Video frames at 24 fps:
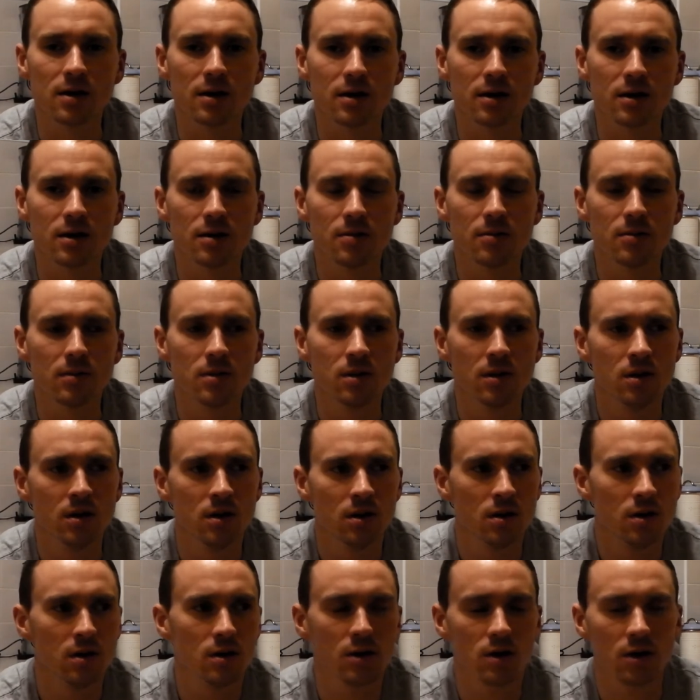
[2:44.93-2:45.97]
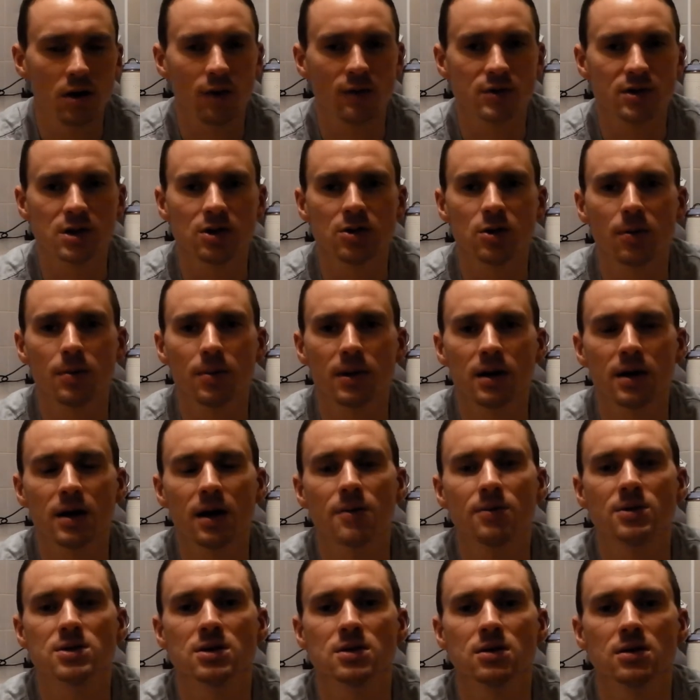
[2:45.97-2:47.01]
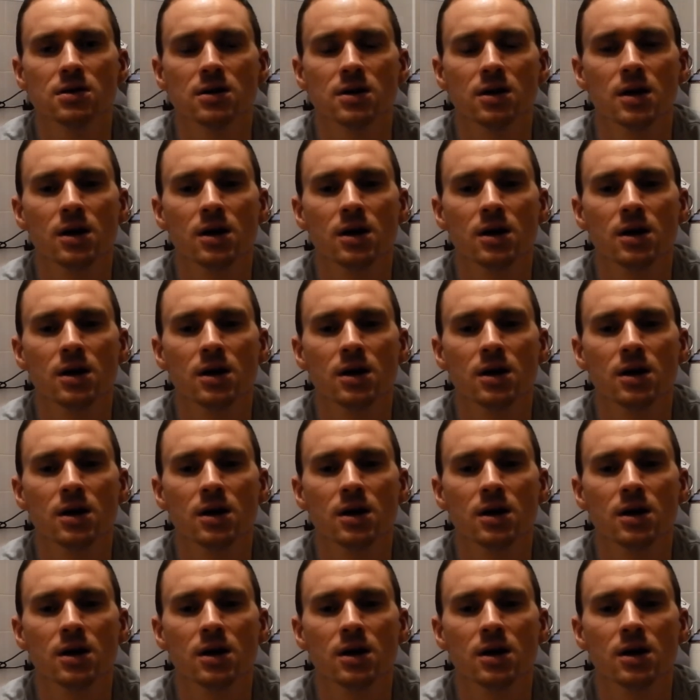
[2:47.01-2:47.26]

Um, obviously not being able to